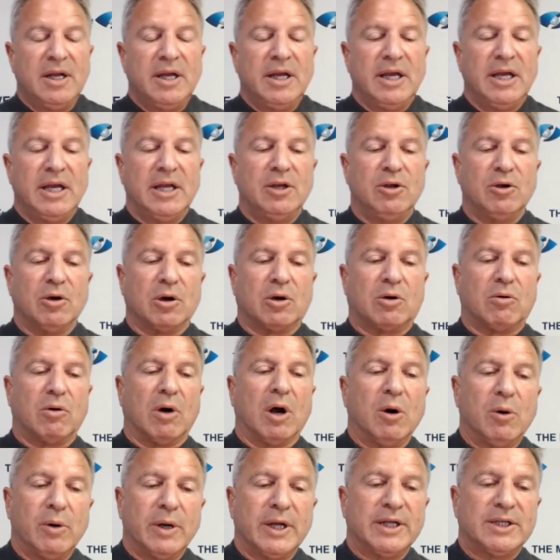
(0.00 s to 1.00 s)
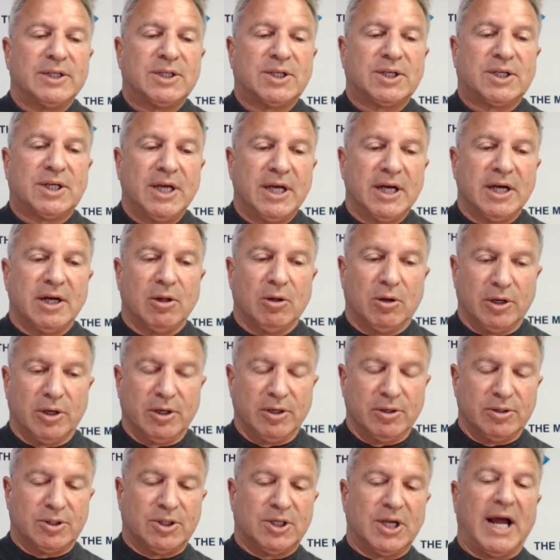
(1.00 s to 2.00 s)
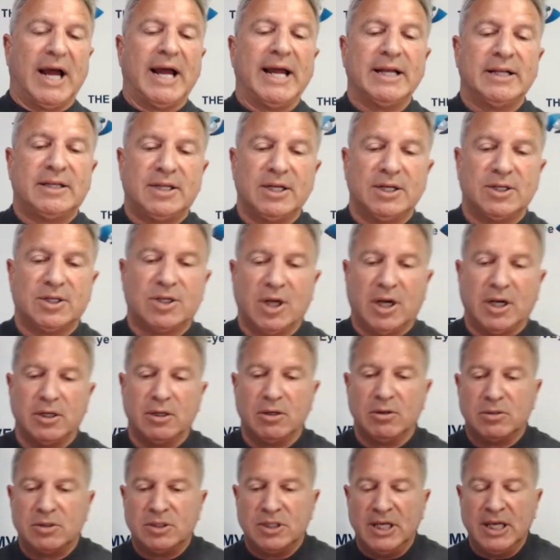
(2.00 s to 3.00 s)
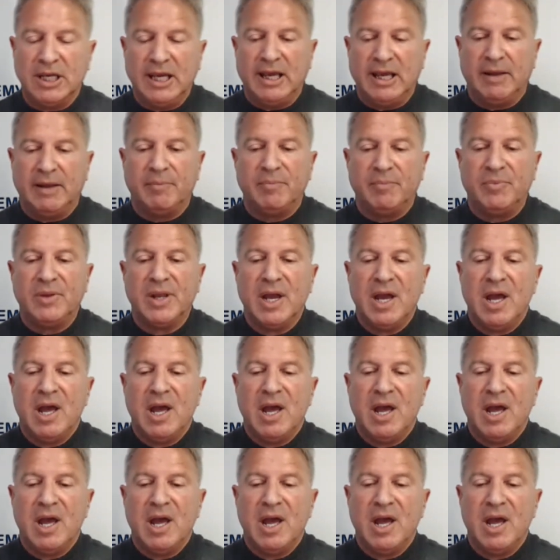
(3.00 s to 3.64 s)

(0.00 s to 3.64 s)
in your growing skill or your scientists on your team,